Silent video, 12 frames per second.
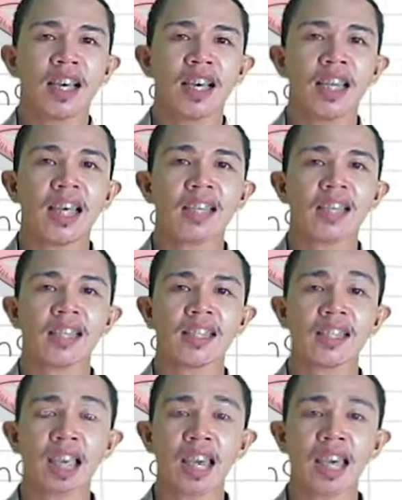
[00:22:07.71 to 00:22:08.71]
Let's
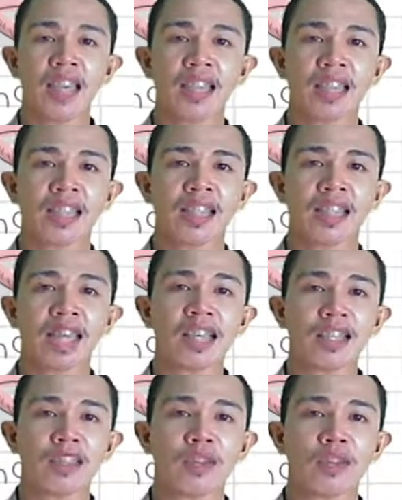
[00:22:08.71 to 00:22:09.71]
take the
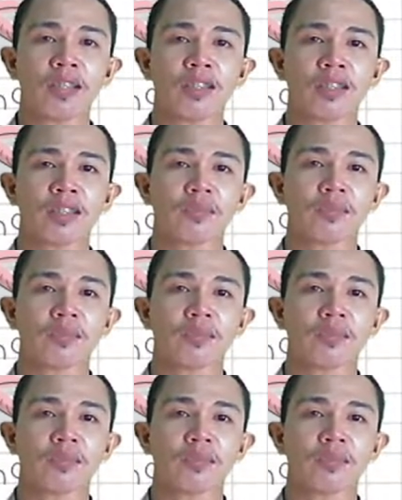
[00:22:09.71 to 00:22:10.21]
second question.